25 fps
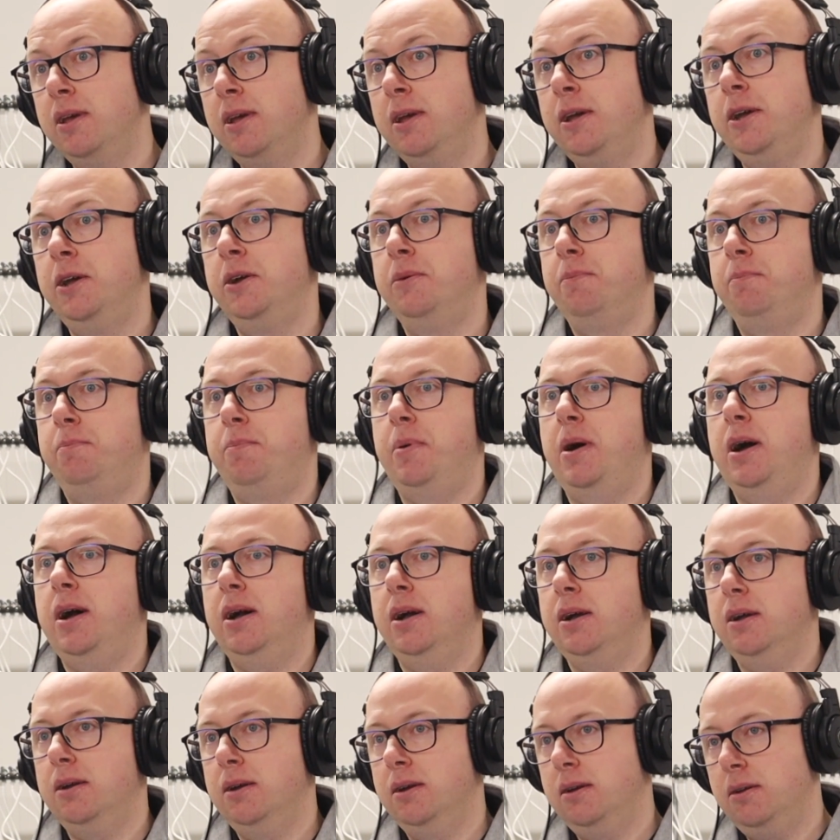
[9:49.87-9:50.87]
Yeah.
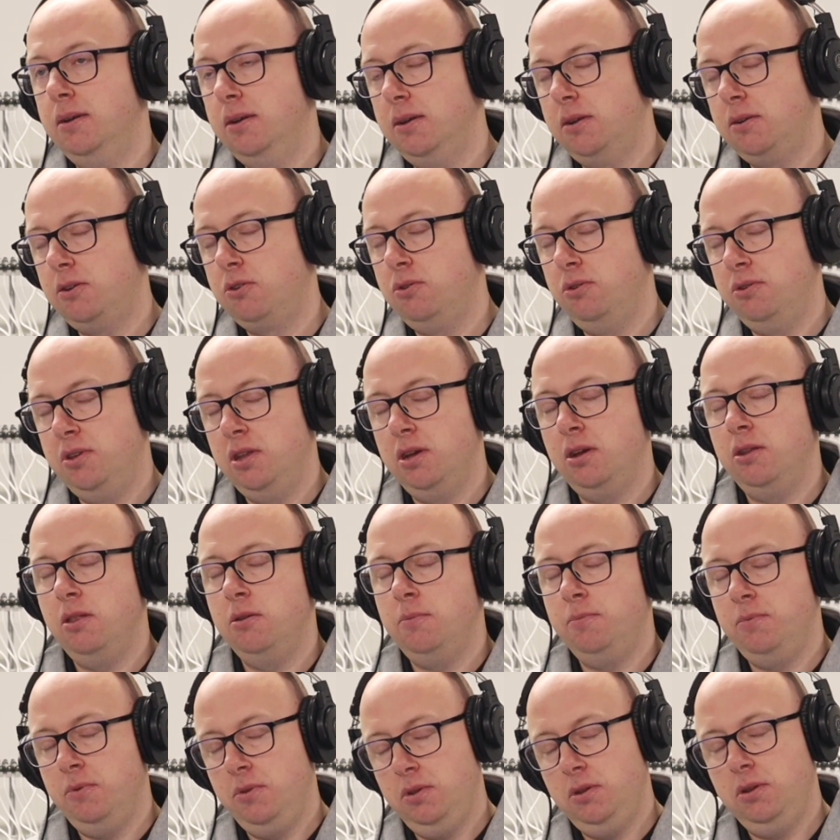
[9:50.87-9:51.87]
But because they are
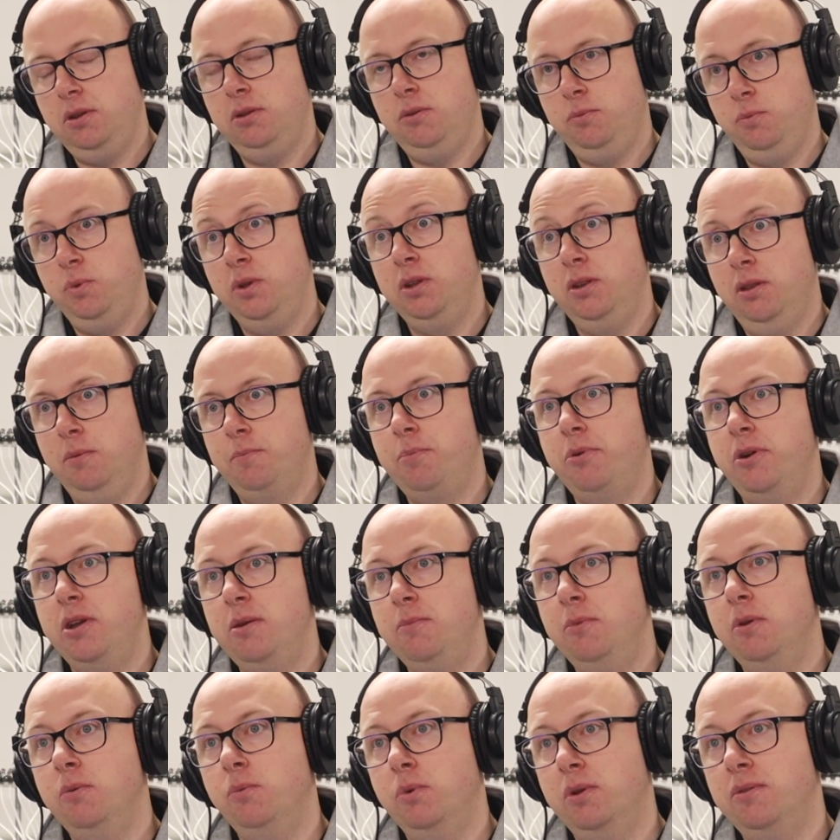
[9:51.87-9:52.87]
the
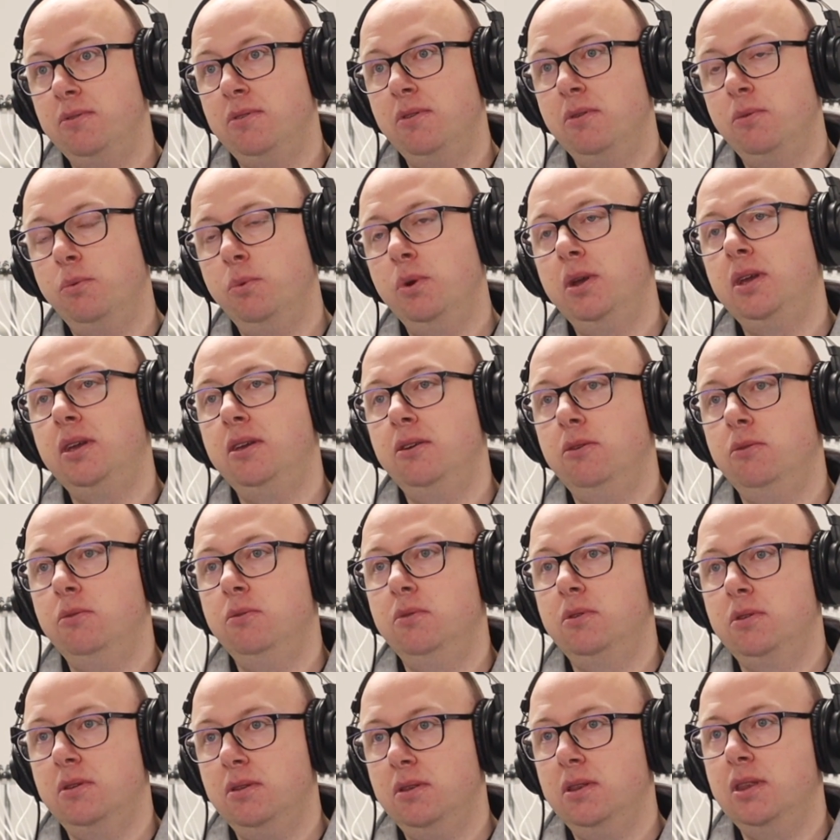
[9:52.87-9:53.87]
premium ones that we
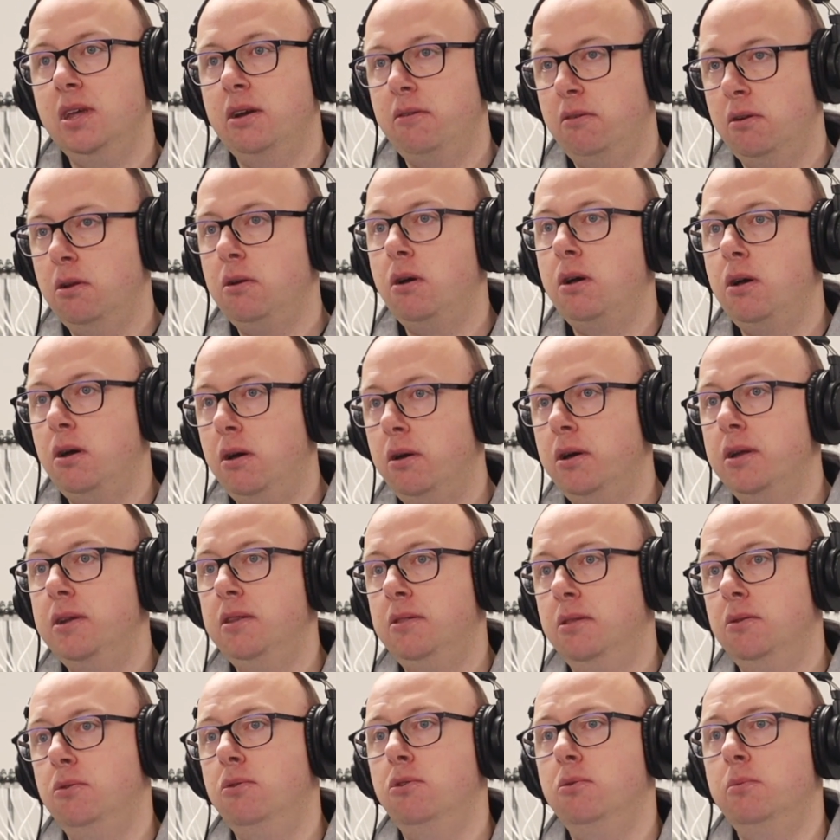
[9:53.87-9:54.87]
use, they're a lot harder
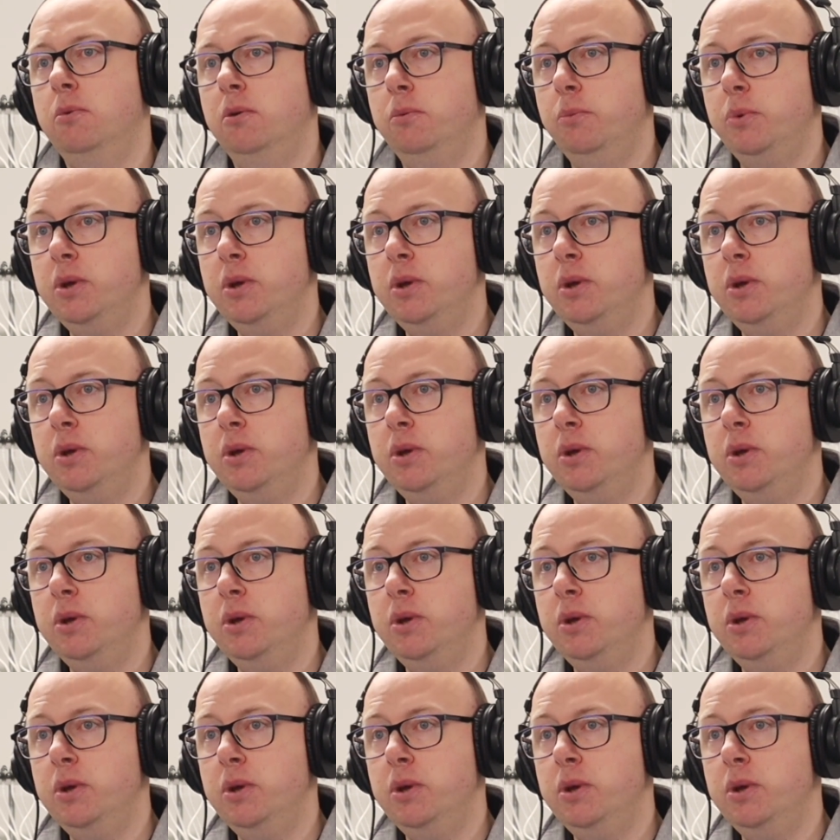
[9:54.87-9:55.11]
than normal.